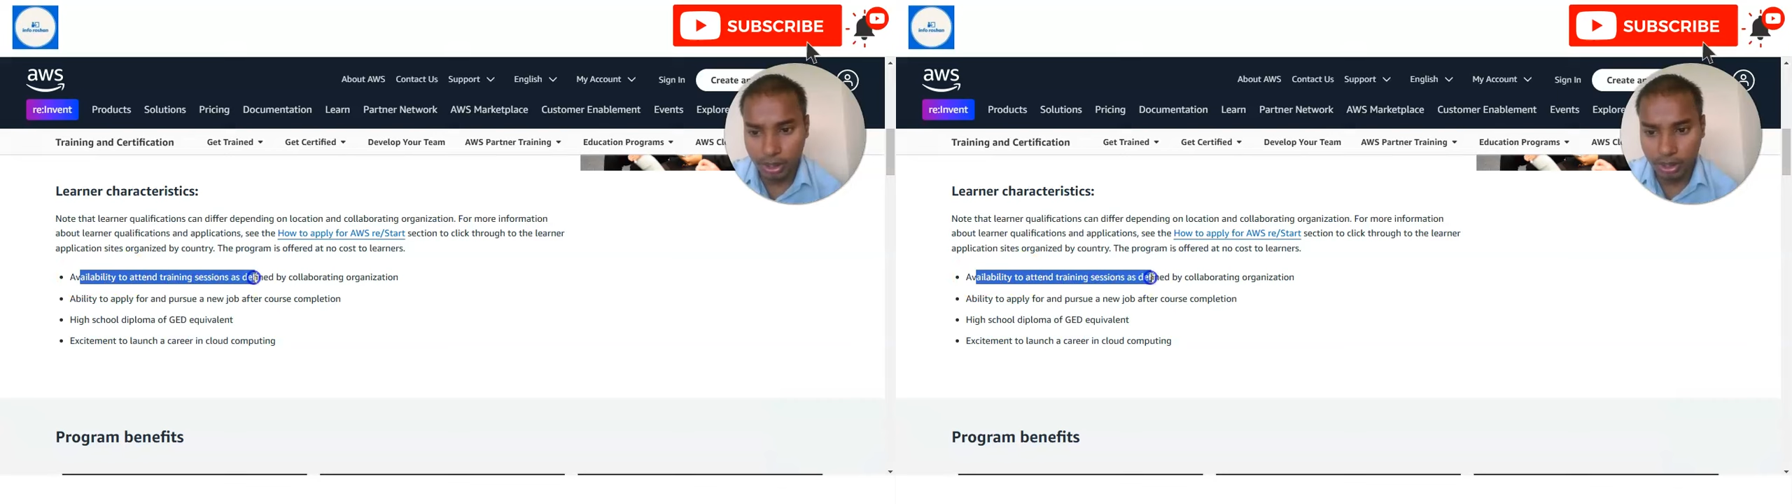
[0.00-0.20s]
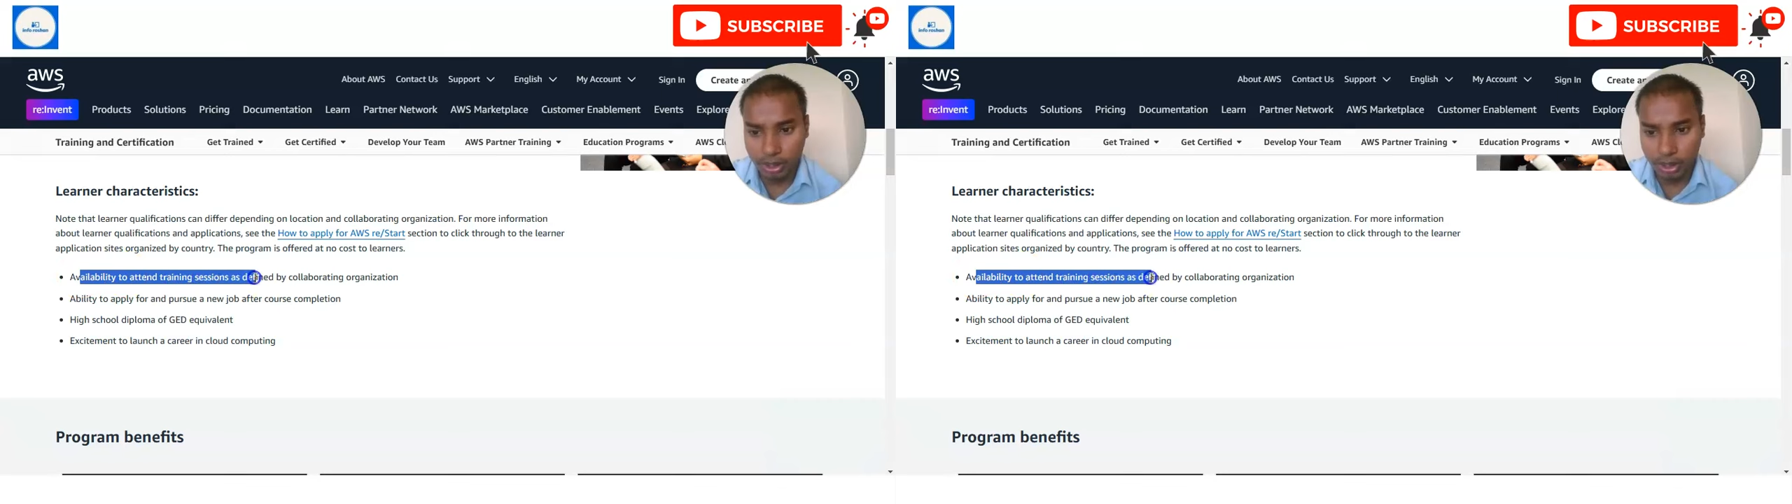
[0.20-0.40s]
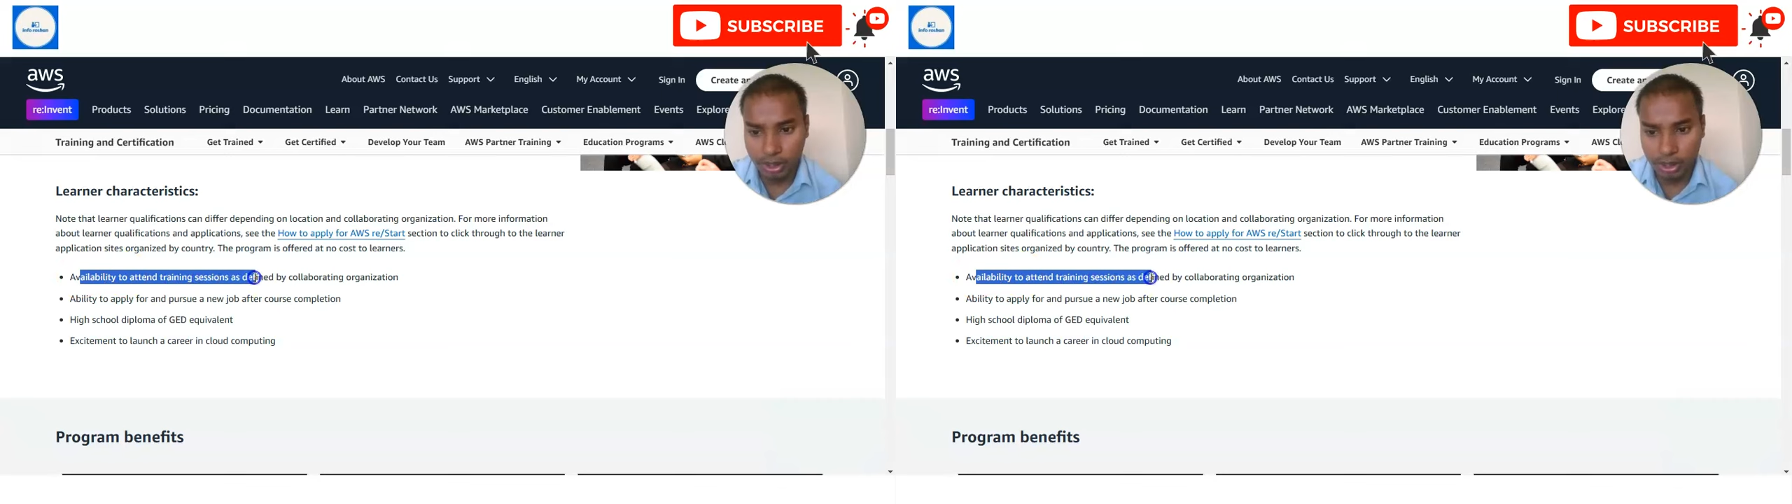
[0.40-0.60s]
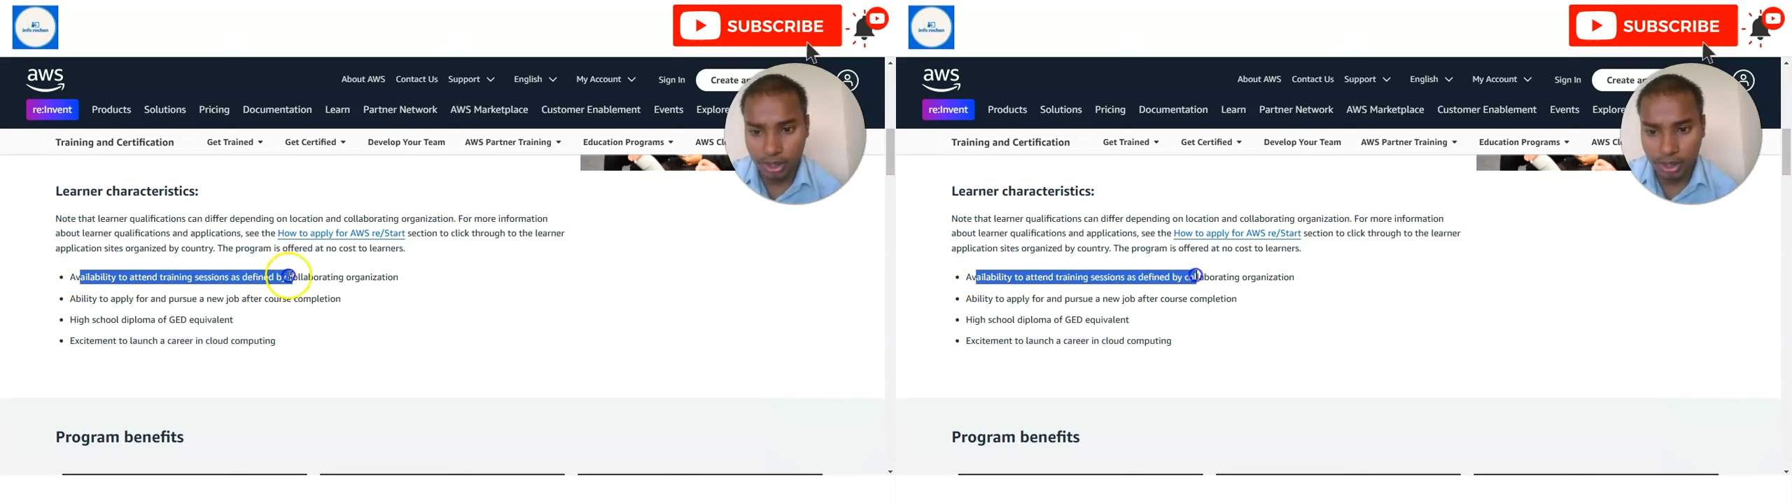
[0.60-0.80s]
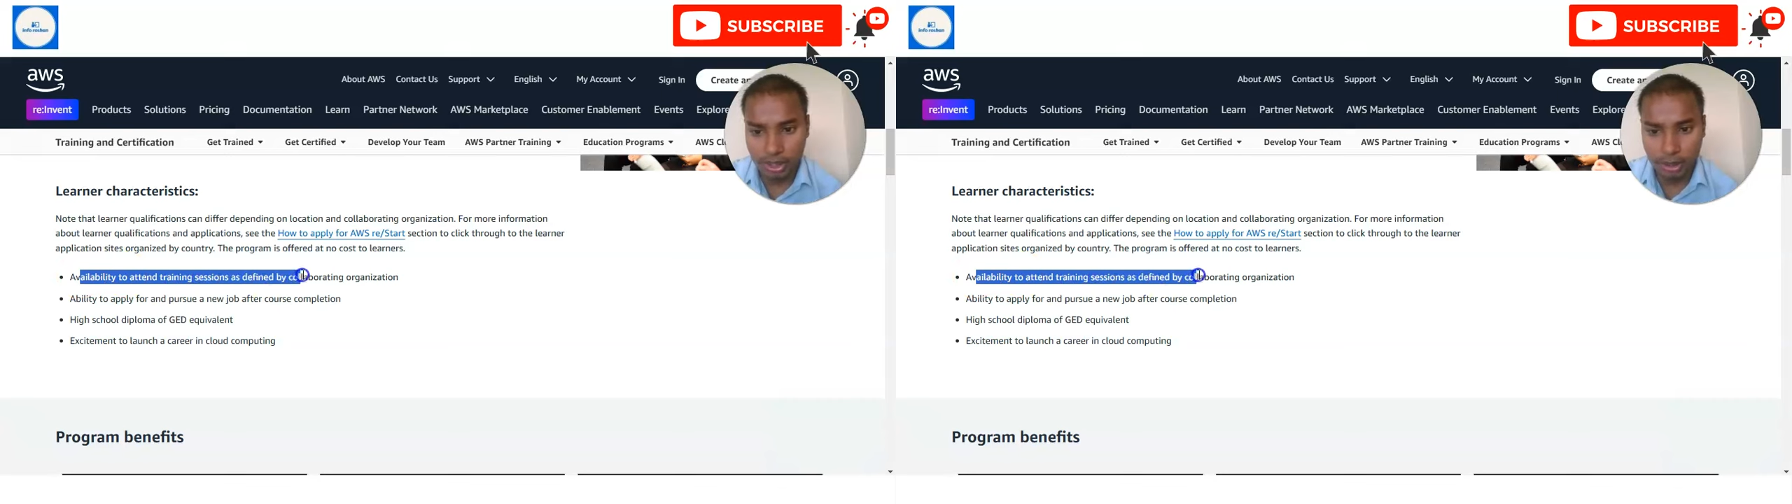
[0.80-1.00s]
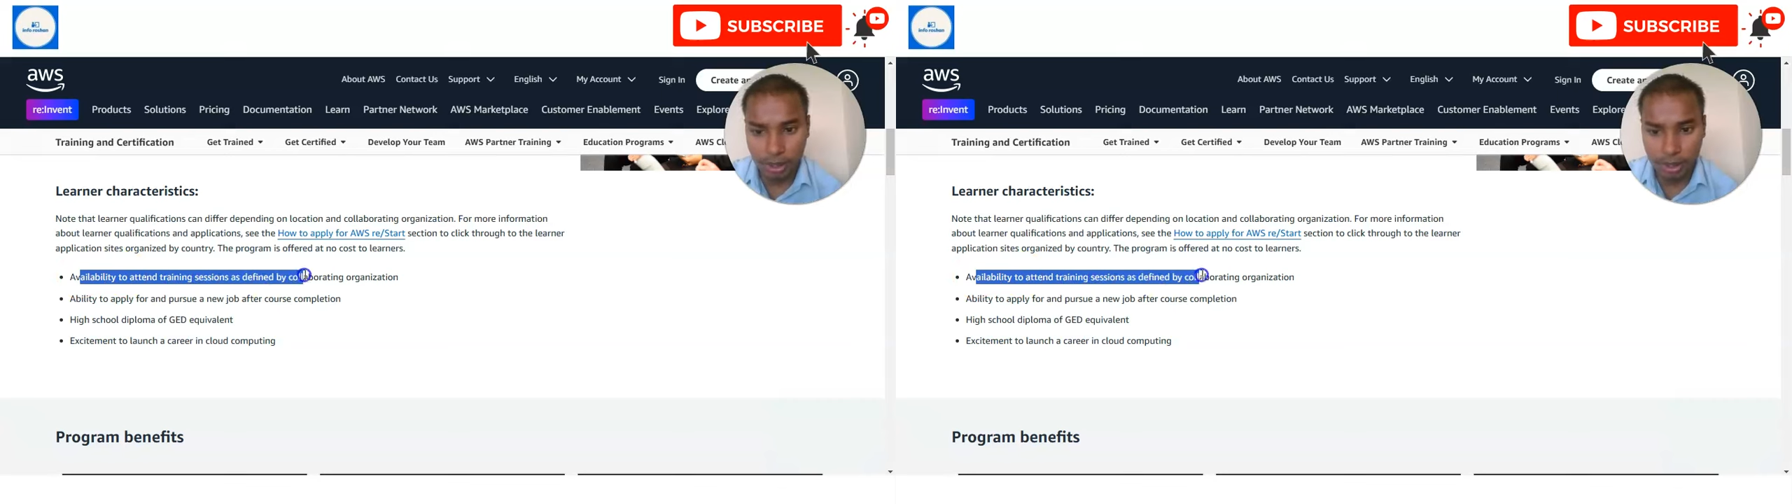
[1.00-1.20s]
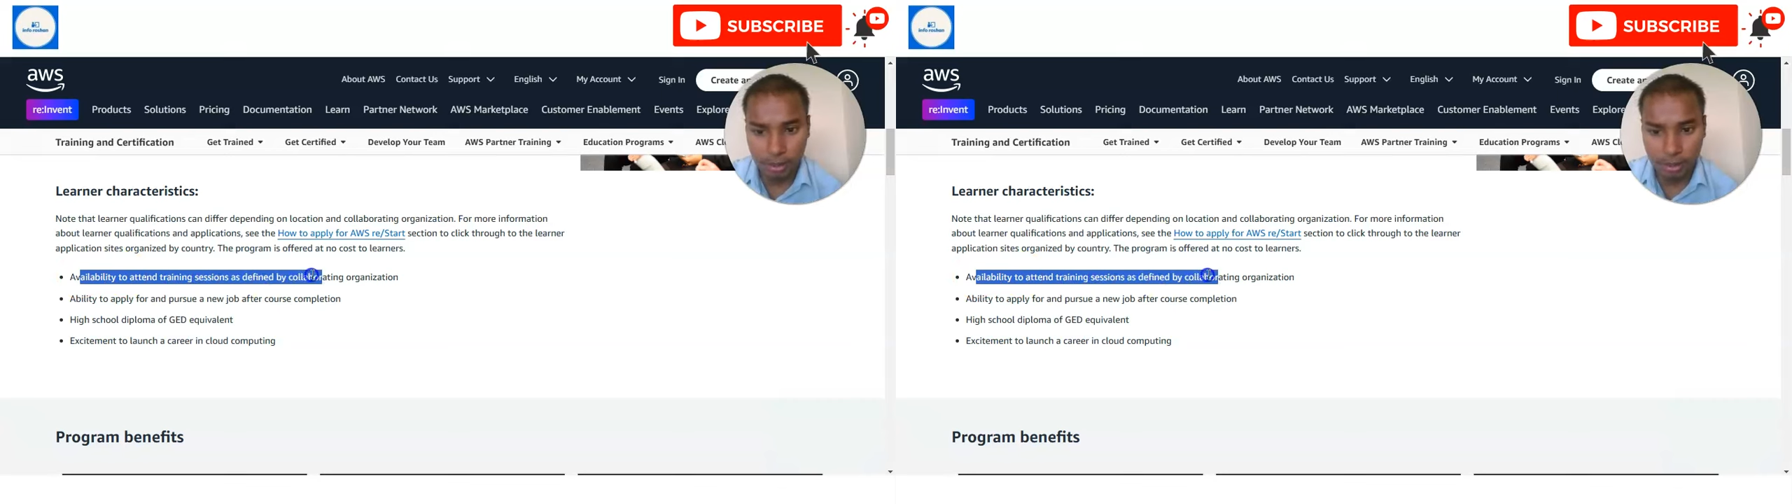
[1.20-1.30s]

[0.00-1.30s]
session as defined by the